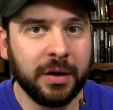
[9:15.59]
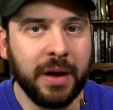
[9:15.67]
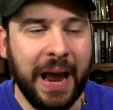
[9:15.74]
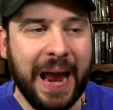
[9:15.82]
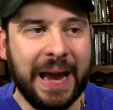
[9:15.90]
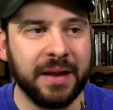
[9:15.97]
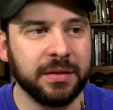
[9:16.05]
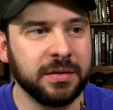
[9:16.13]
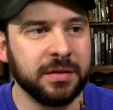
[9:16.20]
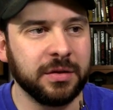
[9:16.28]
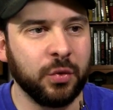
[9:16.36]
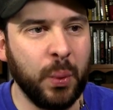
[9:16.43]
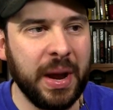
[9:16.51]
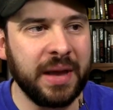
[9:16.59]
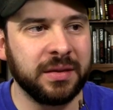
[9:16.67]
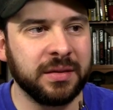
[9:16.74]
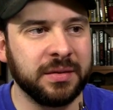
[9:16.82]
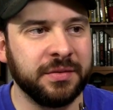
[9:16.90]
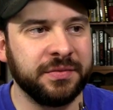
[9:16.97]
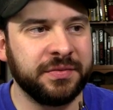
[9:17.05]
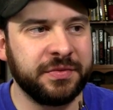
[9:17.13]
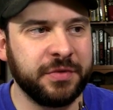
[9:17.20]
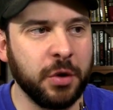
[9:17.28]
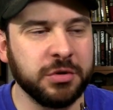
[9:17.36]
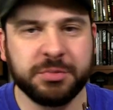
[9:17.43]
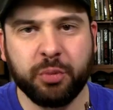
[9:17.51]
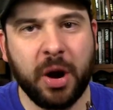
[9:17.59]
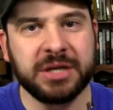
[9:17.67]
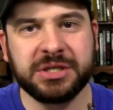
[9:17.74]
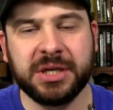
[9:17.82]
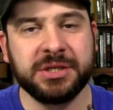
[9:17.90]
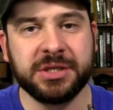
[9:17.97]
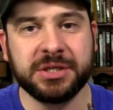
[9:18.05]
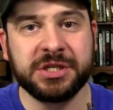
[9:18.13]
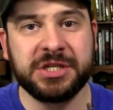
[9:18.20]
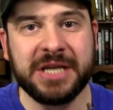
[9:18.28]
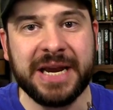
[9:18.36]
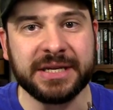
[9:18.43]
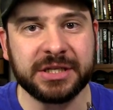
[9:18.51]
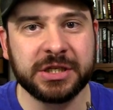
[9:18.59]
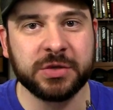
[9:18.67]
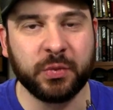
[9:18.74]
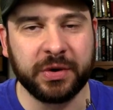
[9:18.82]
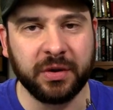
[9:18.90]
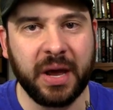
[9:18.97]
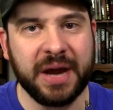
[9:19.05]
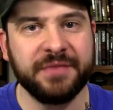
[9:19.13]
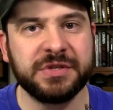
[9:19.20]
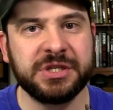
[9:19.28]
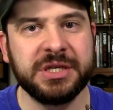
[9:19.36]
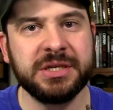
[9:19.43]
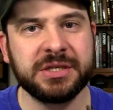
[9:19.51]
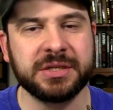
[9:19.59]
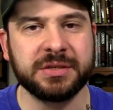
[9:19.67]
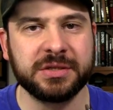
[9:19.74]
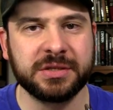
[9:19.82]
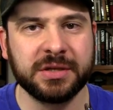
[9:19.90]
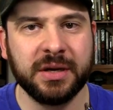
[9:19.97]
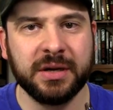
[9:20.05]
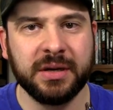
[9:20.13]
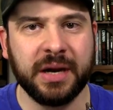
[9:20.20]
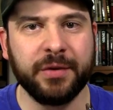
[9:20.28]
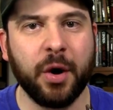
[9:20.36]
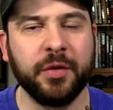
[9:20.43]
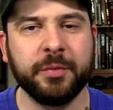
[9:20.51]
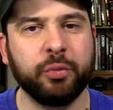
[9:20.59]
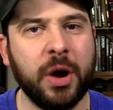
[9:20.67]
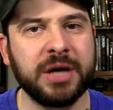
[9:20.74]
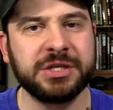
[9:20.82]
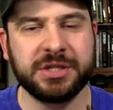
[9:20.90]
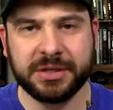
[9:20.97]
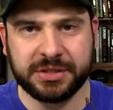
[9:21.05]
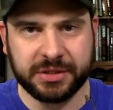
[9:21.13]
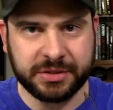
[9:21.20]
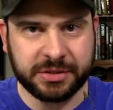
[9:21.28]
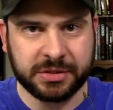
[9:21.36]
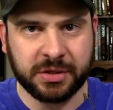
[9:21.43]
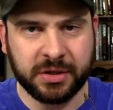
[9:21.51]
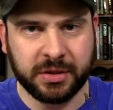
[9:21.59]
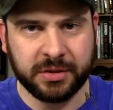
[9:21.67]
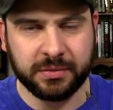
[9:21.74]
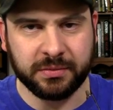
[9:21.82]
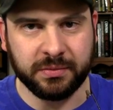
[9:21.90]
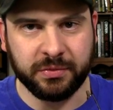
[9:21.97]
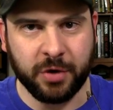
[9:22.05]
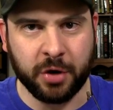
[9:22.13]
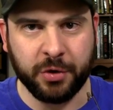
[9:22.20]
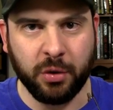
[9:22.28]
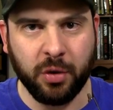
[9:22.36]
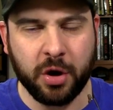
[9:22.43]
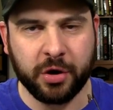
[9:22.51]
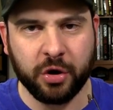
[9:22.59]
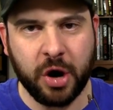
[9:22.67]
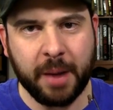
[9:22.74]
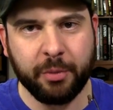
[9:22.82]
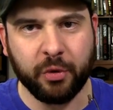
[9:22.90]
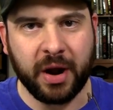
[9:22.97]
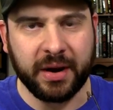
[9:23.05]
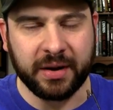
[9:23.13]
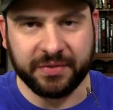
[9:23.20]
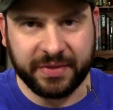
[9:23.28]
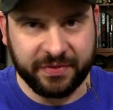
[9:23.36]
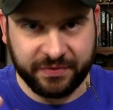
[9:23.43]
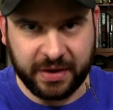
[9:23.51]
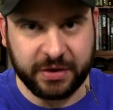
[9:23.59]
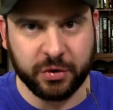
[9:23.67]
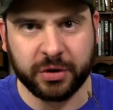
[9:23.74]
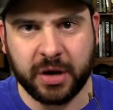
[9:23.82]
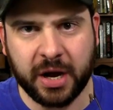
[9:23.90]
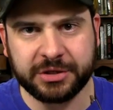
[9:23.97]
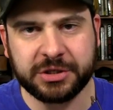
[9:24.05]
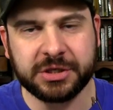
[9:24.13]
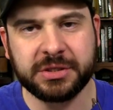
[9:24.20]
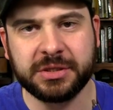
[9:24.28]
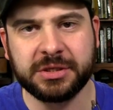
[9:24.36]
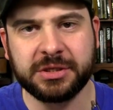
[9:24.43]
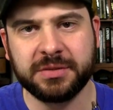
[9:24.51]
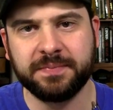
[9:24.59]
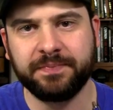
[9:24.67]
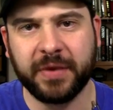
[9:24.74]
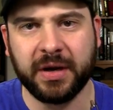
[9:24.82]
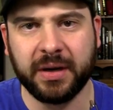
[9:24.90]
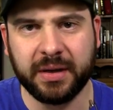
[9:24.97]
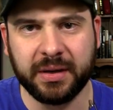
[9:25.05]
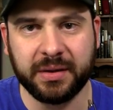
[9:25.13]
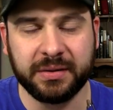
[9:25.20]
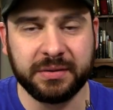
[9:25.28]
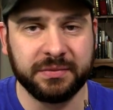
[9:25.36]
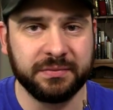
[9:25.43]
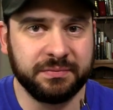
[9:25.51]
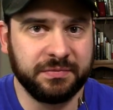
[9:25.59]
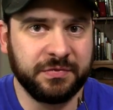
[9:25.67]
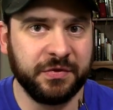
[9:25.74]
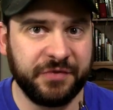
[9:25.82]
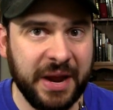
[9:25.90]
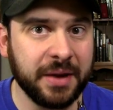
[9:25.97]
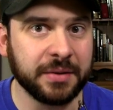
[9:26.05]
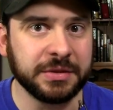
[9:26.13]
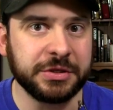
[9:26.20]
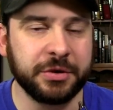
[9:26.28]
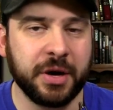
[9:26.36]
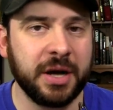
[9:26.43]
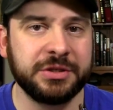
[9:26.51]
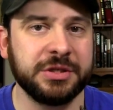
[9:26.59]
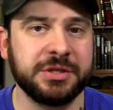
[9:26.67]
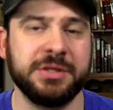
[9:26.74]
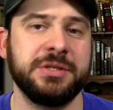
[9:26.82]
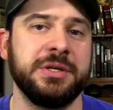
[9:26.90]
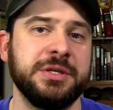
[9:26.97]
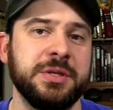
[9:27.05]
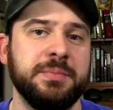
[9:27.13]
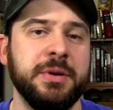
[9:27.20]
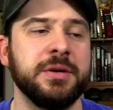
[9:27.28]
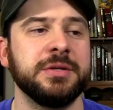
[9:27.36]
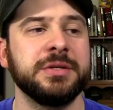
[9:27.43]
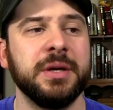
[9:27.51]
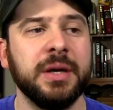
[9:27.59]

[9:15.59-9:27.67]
And when those processes cease, when life ceases, and all the processes are no longer operating, then your consciousness uh, fails, your consciousness disappears.